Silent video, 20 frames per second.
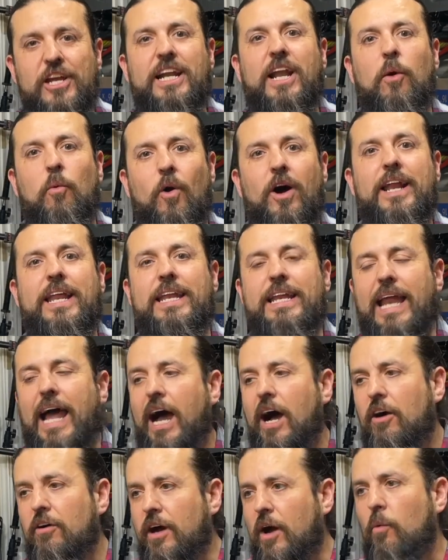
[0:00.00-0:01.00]
and I want it
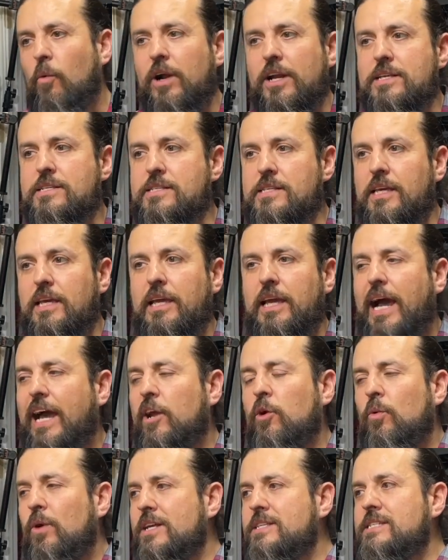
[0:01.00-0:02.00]
now. I want to see, I
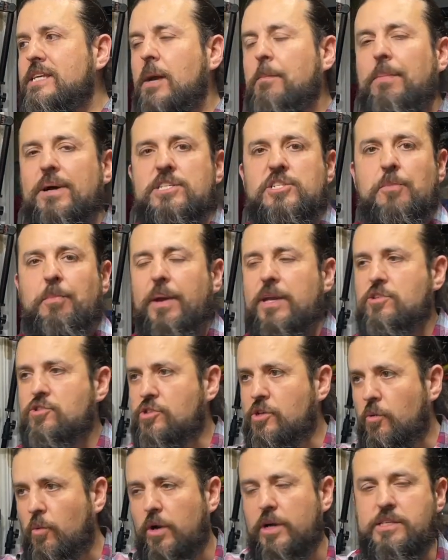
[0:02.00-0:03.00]
don't want to see a bunch of
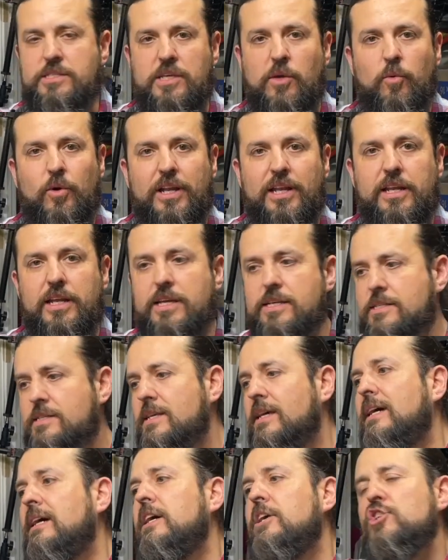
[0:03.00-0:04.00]
pictures. I want to see what it
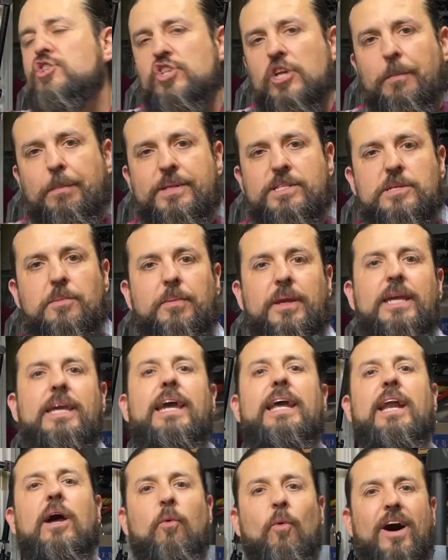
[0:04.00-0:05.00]
is. Ship it to me
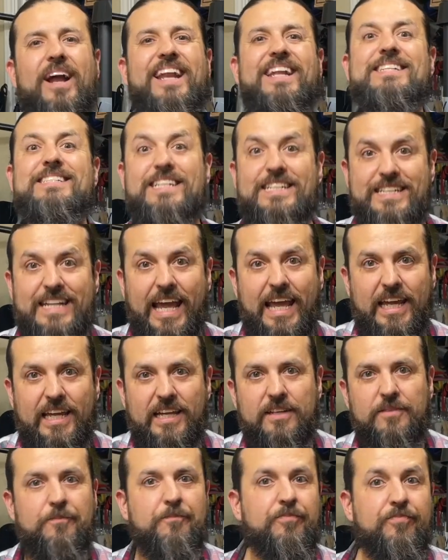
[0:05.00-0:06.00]
and I want it today.
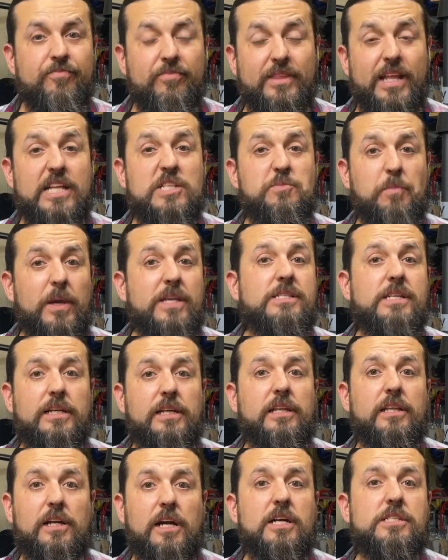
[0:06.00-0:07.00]
That's
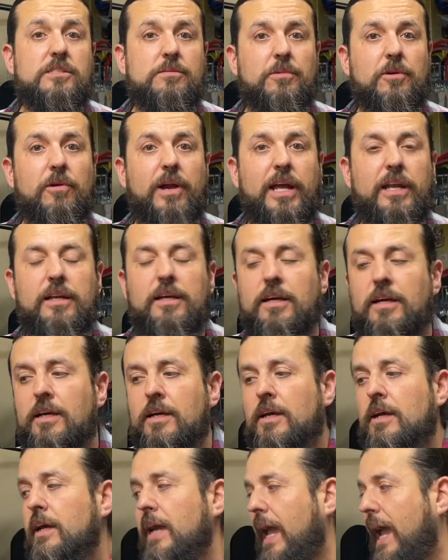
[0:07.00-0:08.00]
basically the customer, right?
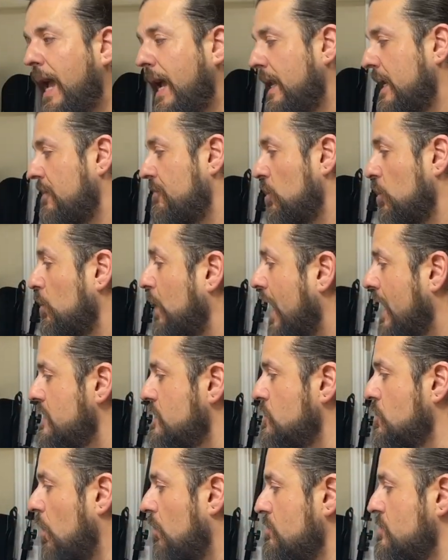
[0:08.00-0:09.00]
And if you guys
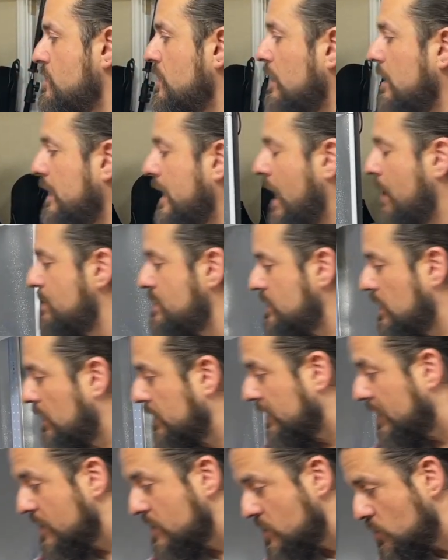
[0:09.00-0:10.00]
don't sell on
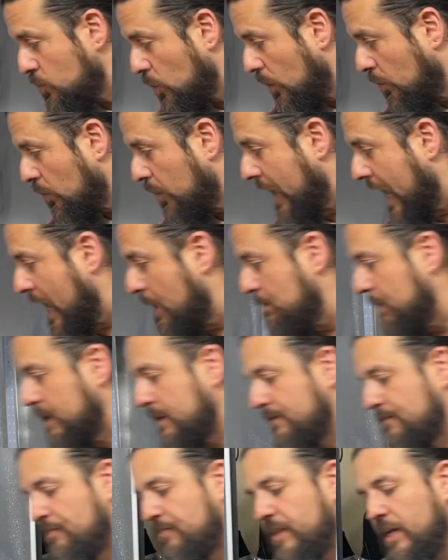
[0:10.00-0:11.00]
Amazon, this is what would happen.
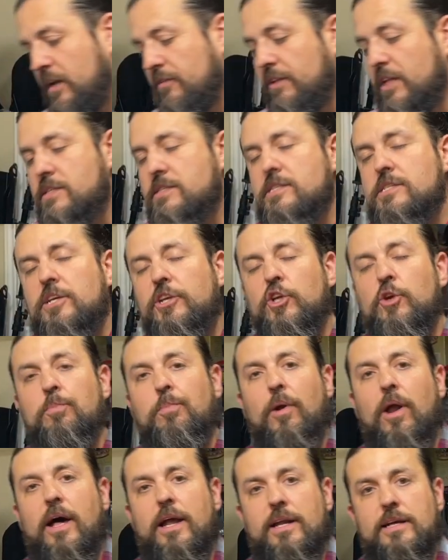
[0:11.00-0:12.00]
If this is a new
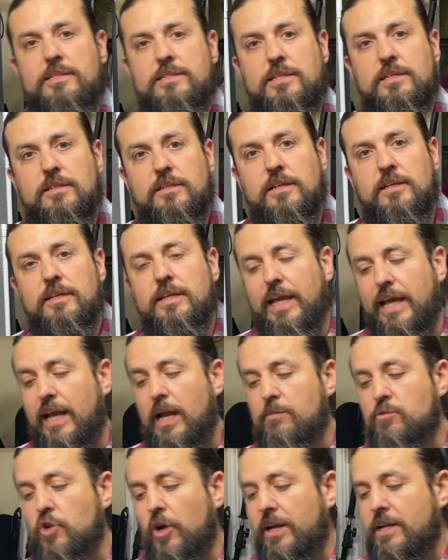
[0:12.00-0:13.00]
product and
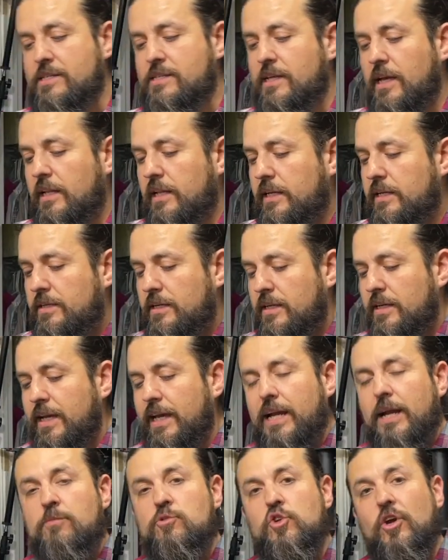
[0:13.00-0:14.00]
I'm trying to sell it
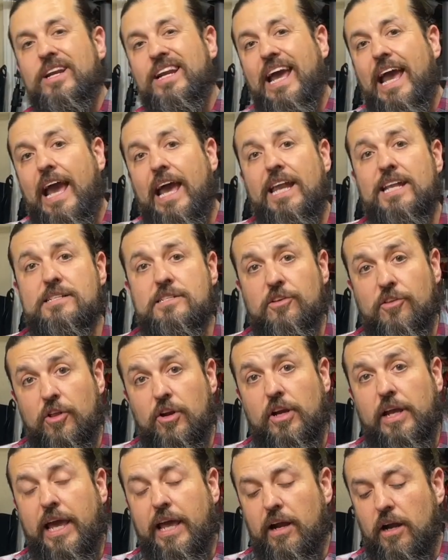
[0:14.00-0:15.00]
and I'm trying to add it to
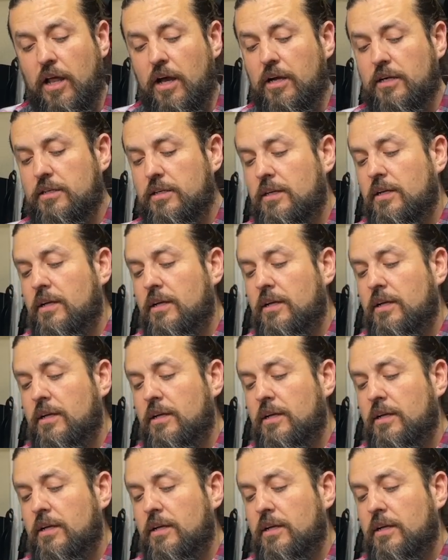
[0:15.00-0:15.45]
their catalog,